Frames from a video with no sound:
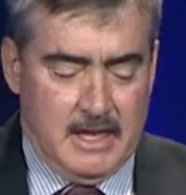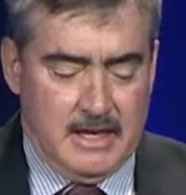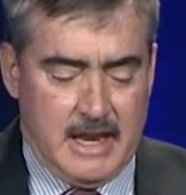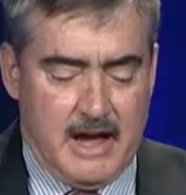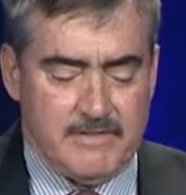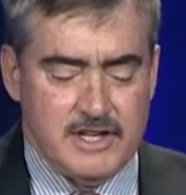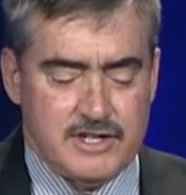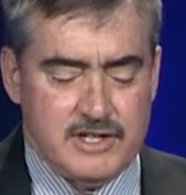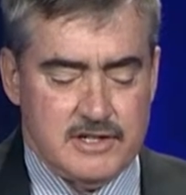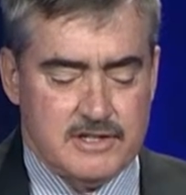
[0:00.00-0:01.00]
Now for this
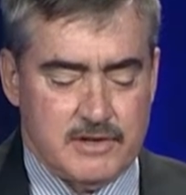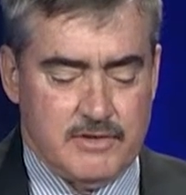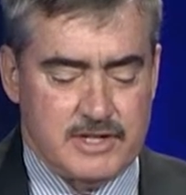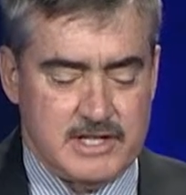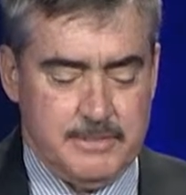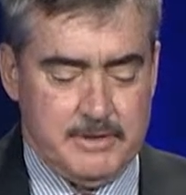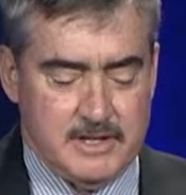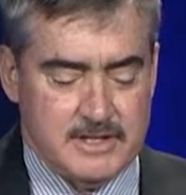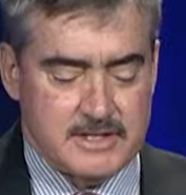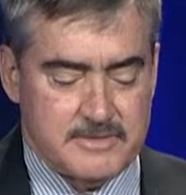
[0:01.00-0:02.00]
year's
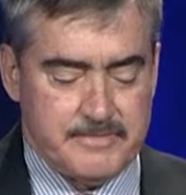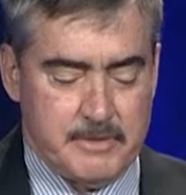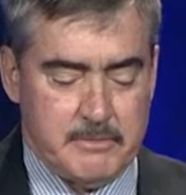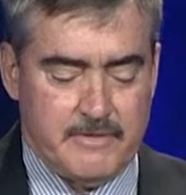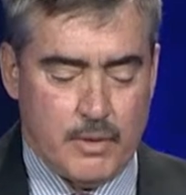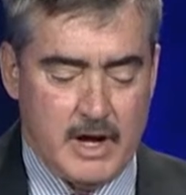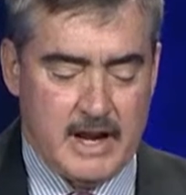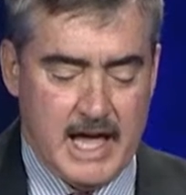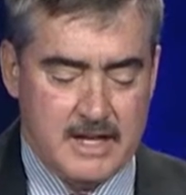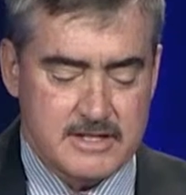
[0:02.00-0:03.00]
recipients. Before I
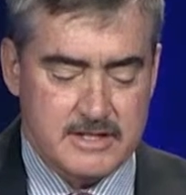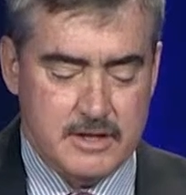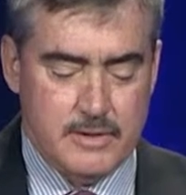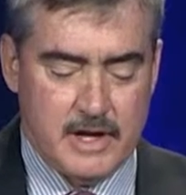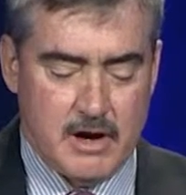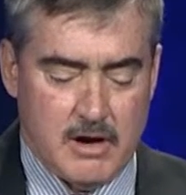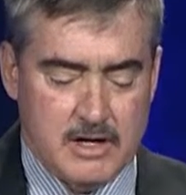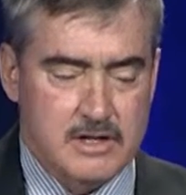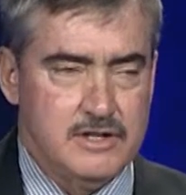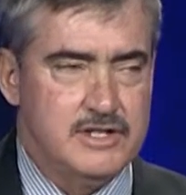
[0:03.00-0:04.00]
announce who they are,
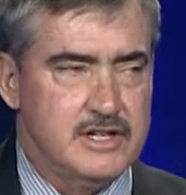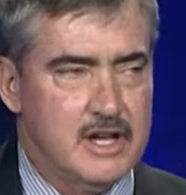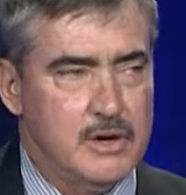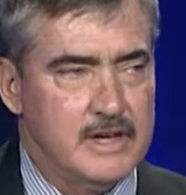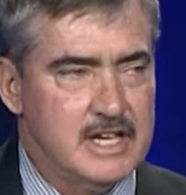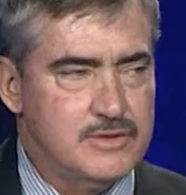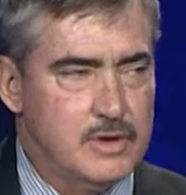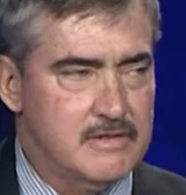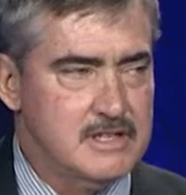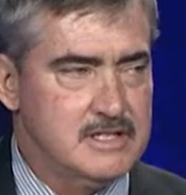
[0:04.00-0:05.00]
you should know that each one
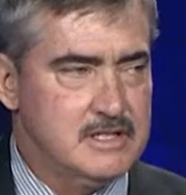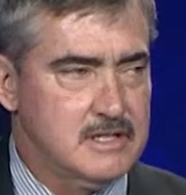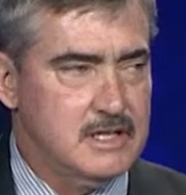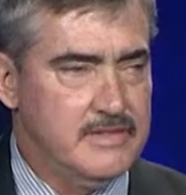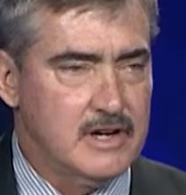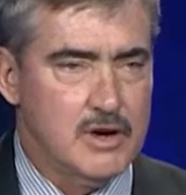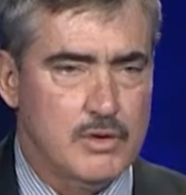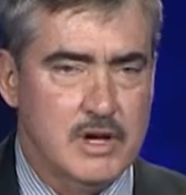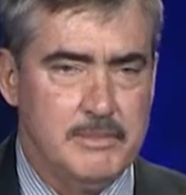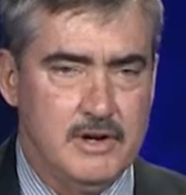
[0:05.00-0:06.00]
of these in their local
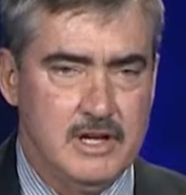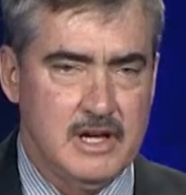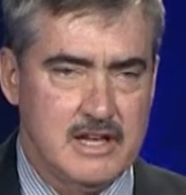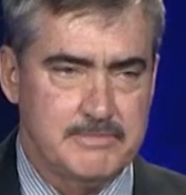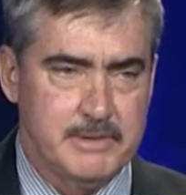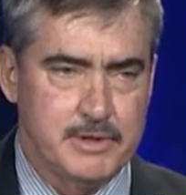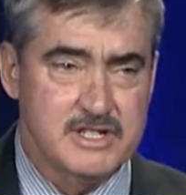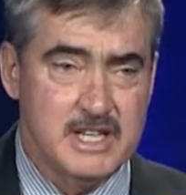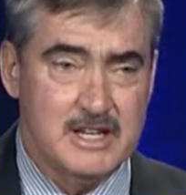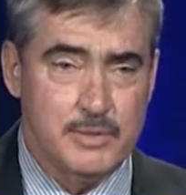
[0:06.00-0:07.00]
community has been
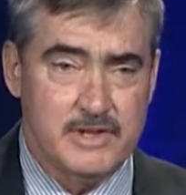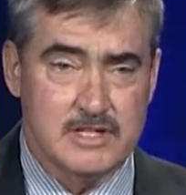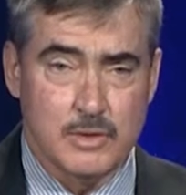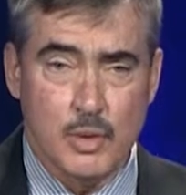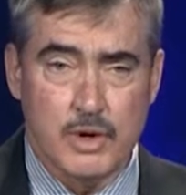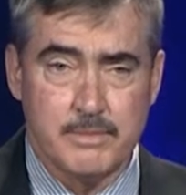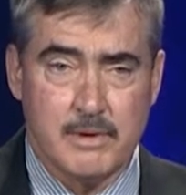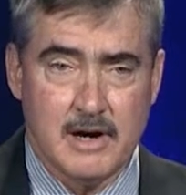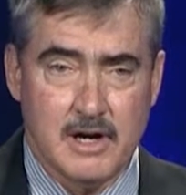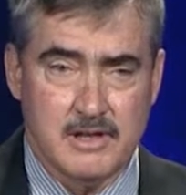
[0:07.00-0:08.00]
presented with this award
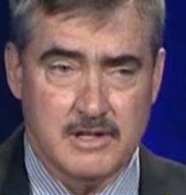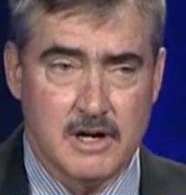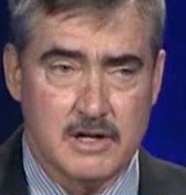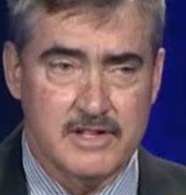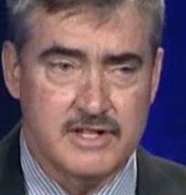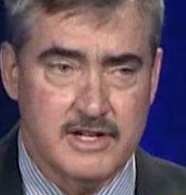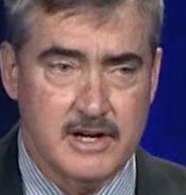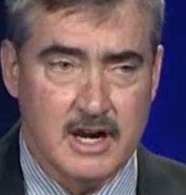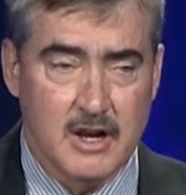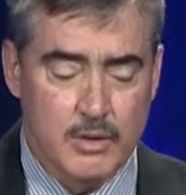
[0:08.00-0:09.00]
earlier this year
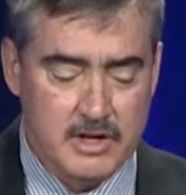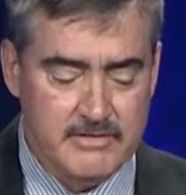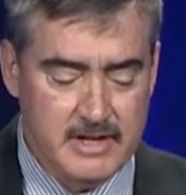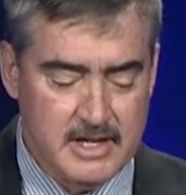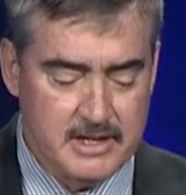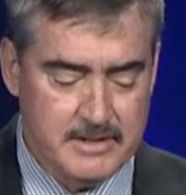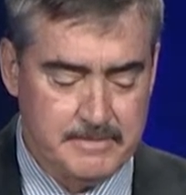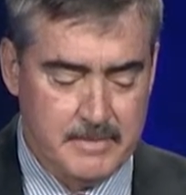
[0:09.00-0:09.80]
at a local event.